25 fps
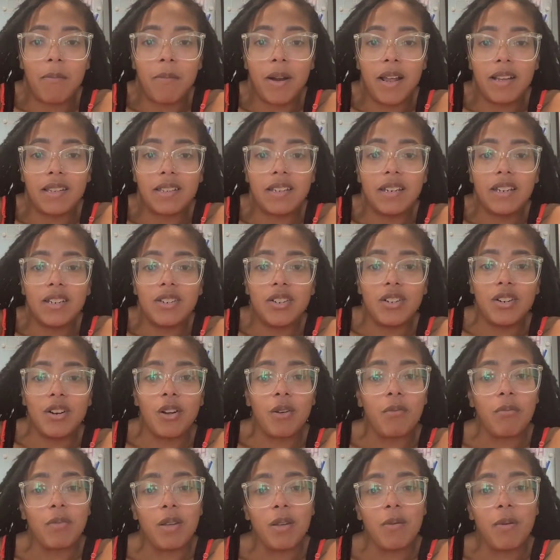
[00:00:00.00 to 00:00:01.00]
I'm not
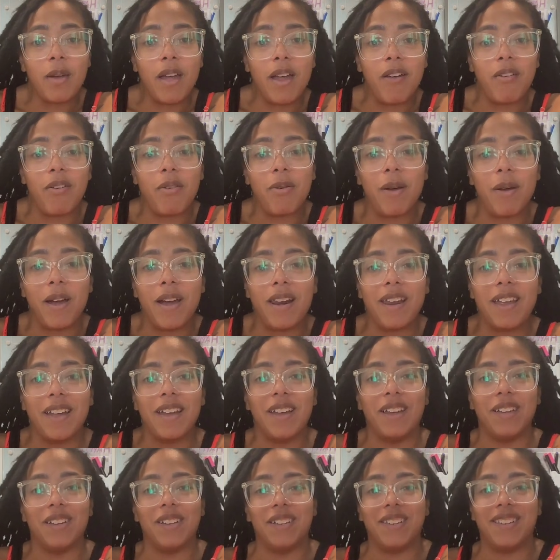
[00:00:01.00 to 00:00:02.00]
snitching on me with
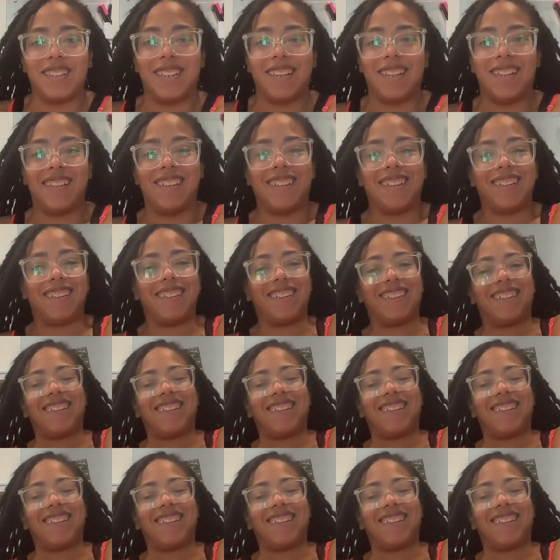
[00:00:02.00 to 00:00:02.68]
everybody else. no,